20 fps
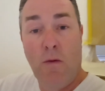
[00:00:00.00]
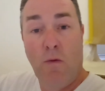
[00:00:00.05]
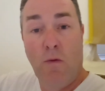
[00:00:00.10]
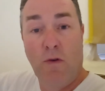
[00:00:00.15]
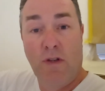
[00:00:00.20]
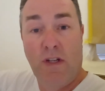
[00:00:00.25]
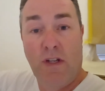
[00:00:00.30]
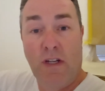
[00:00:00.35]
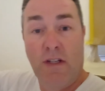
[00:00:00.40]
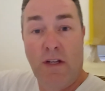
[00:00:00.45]

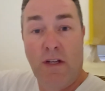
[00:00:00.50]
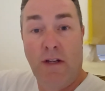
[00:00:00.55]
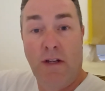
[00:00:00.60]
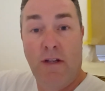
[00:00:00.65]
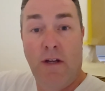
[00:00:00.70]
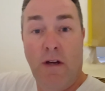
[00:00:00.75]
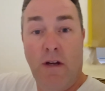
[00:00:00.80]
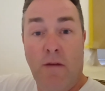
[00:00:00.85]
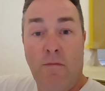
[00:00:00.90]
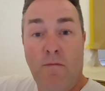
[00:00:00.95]
Once it
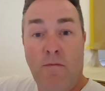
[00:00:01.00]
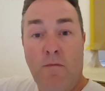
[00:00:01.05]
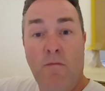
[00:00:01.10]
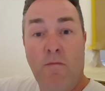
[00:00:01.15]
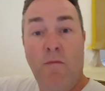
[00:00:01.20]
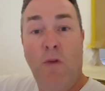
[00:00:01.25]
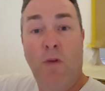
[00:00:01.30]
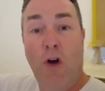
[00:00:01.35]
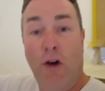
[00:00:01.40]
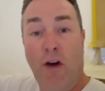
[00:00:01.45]
had
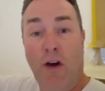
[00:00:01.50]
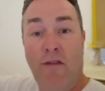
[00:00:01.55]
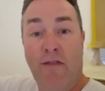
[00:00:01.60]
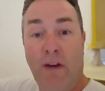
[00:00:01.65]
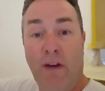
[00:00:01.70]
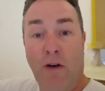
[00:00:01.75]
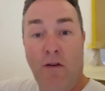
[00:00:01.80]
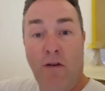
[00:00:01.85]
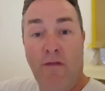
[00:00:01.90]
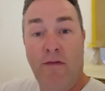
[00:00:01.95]
gone
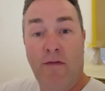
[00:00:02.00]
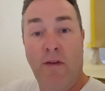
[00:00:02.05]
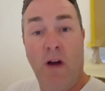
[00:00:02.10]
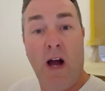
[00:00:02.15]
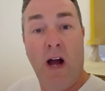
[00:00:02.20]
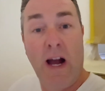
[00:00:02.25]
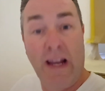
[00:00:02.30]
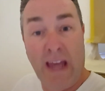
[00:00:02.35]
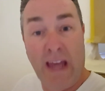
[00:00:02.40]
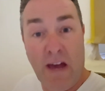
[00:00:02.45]
off enough,
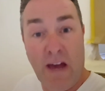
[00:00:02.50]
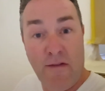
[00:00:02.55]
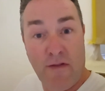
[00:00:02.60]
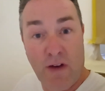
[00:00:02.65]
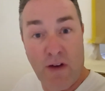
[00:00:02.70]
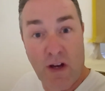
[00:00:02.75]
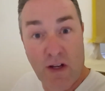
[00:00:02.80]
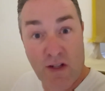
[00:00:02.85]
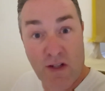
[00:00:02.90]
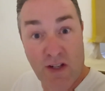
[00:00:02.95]
I gave
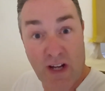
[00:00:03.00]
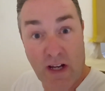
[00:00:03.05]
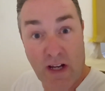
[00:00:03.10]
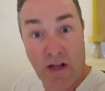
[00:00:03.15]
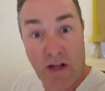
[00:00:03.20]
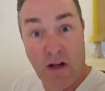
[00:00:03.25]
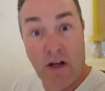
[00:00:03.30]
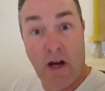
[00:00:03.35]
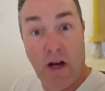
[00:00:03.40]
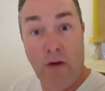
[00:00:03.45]
a
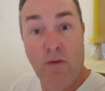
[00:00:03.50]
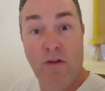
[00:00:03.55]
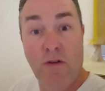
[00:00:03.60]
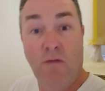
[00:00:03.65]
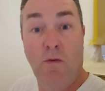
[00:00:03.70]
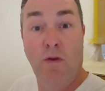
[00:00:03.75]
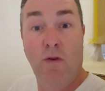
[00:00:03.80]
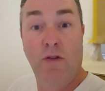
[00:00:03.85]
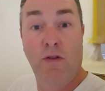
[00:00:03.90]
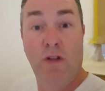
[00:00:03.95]
second coat
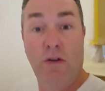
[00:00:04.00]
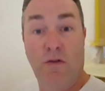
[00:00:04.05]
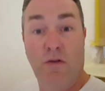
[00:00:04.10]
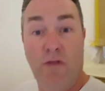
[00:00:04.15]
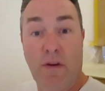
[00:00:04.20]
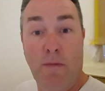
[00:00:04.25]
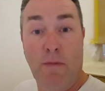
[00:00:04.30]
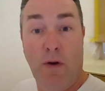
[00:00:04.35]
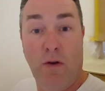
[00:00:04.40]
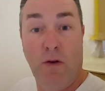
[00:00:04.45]
of
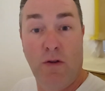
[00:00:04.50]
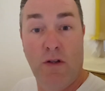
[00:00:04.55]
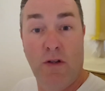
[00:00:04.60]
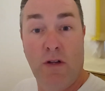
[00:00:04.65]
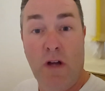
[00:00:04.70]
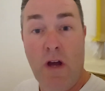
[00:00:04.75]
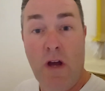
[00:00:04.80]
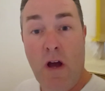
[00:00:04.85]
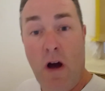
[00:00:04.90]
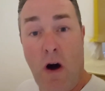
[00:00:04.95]
123 Plus
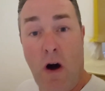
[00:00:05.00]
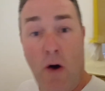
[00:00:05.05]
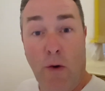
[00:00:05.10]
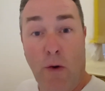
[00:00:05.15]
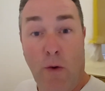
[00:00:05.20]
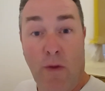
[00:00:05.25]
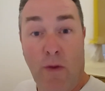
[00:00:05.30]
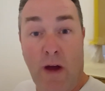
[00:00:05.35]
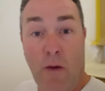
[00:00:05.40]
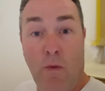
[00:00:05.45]
on
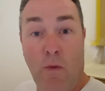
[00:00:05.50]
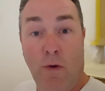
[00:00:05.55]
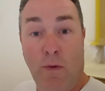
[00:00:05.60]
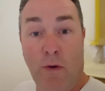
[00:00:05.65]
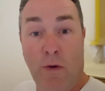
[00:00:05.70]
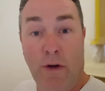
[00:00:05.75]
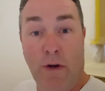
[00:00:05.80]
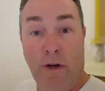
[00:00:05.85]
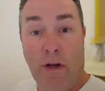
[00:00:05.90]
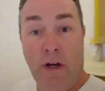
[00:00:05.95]
all that
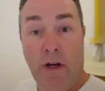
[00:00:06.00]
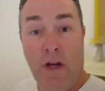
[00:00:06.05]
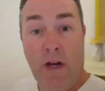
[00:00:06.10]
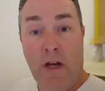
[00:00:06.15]
woodwork.